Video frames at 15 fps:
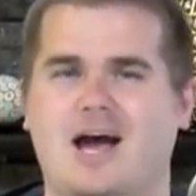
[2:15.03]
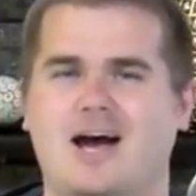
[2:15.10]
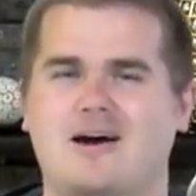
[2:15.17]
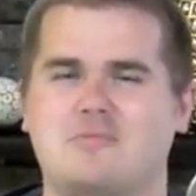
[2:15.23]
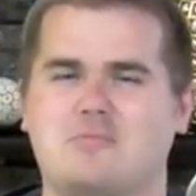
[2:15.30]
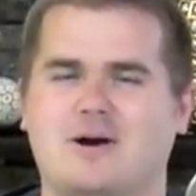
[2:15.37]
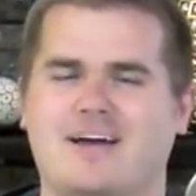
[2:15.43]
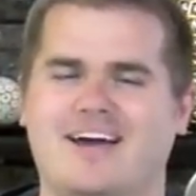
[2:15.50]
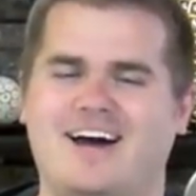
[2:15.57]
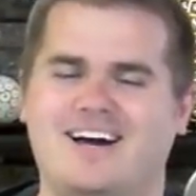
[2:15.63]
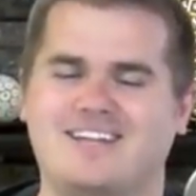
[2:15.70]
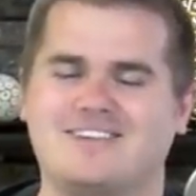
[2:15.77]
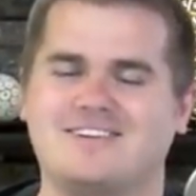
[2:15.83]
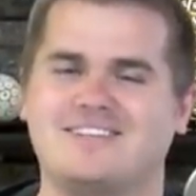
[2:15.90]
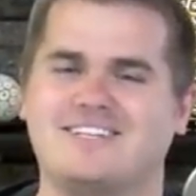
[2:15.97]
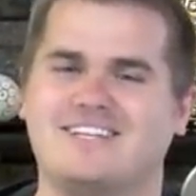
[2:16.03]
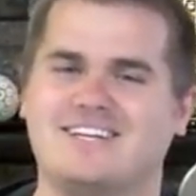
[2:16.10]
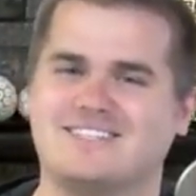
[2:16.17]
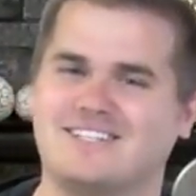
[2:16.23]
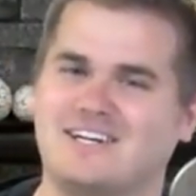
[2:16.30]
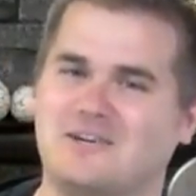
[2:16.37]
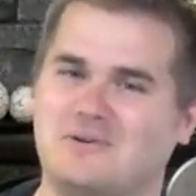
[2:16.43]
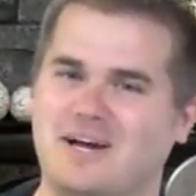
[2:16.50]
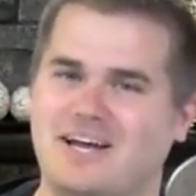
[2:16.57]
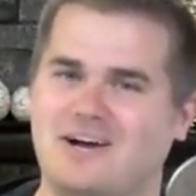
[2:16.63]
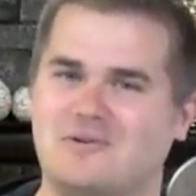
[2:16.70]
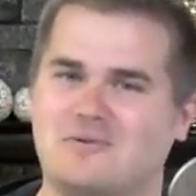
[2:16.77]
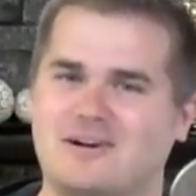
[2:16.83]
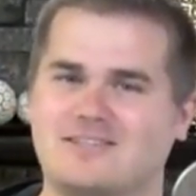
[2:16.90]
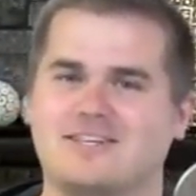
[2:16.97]
But I learned that that's not quite
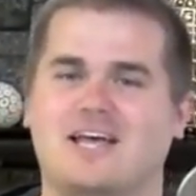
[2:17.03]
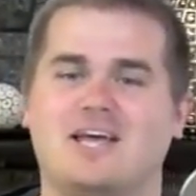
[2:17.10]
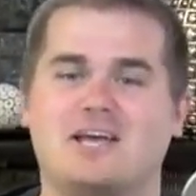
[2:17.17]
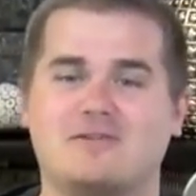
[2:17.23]
how it works.